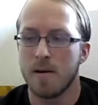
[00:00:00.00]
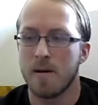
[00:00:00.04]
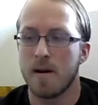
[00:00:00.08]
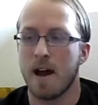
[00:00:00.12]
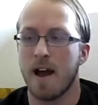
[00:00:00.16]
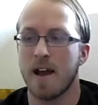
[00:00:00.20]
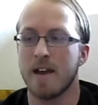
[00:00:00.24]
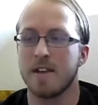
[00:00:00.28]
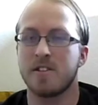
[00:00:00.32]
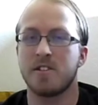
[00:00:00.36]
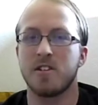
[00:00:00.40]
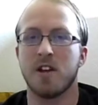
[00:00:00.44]

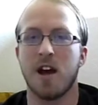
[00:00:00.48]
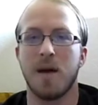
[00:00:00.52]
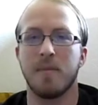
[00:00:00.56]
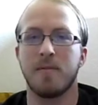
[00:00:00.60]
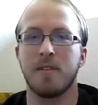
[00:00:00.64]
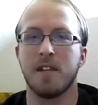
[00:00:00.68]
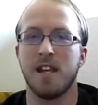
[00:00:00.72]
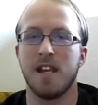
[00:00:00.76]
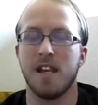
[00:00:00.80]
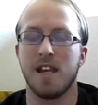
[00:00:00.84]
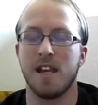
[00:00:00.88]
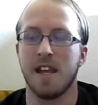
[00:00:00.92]
I
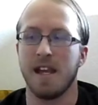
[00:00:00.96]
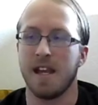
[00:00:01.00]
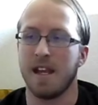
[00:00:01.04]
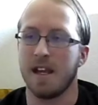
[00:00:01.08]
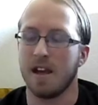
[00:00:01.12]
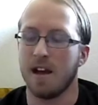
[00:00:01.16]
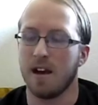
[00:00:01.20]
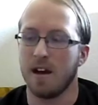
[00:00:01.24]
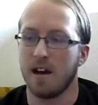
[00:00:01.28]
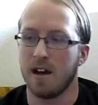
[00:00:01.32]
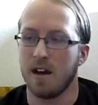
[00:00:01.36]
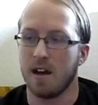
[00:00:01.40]
stopped eating
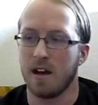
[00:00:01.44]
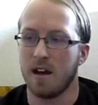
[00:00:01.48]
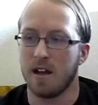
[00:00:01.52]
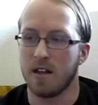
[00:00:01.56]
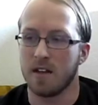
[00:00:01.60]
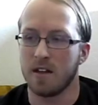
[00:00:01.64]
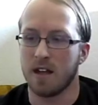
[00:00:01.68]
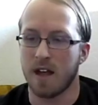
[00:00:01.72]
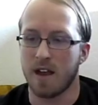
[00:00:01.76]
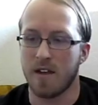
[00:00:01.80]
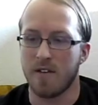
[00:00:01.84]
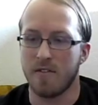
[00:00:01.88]
a
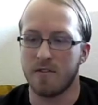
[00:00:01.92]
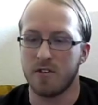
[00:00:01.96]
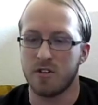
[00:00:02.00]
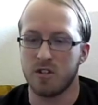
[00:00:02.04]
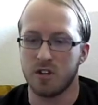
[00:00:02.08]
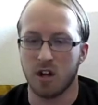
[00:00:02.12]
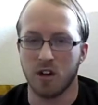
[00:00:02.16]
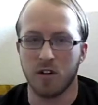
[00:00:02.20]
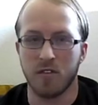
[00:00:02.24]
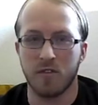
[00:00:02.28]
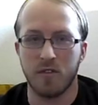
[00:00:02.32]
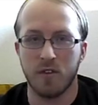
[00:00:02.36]
lot of
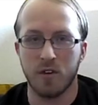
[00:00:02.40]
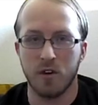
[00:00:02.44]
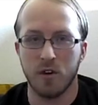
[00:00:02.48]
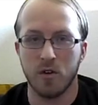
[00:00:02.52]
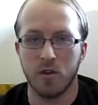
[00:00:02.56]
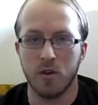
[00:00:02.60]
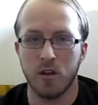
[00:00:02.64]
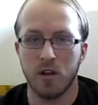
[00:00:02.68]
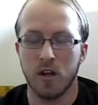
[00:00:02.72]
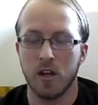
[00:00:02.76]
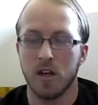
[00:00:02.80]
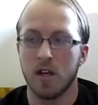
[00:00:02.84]
junk
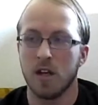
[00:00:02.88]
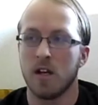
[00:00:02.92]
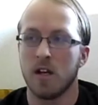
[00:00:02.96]
food,